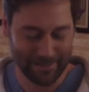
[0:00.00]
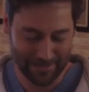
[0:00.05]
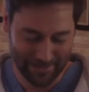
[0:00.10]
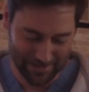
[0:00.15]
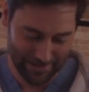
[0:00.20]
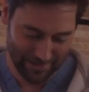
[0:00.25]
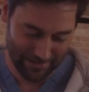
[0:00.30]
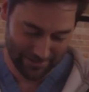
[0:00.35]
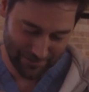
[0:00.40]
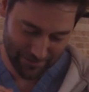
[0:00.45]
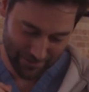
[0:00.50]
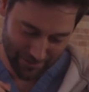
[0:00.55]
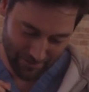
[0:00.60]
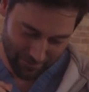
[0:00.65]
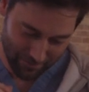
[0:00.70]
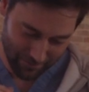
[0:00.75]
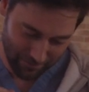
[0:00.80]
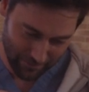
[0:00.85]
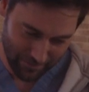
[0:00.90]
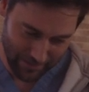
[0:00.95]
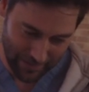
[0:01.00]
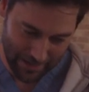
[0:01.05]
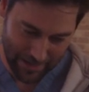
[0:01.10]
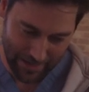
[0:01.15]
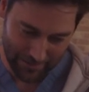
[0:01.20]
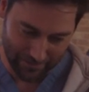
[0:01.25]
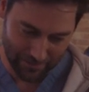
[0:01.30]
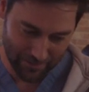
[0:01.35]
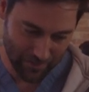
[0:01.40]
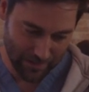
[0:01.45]
Uh, so,
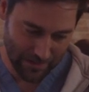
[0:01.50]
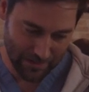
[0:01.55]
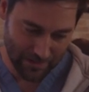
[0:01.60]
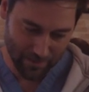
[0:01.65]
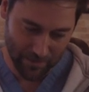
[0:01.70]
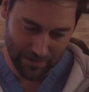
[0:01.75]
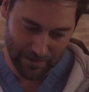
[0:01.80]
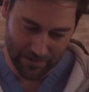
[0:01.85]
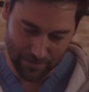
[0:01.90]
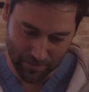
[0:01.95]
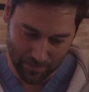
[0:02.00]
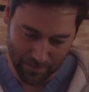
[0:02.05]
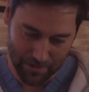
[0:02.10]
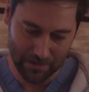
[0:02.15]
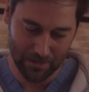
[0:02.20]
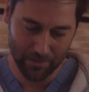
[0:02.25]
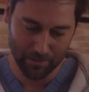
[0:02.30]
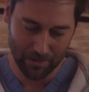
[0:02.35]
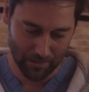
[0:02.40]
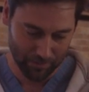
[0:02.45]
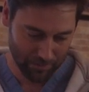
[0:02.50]
yeah, speech, speech, speech, blah,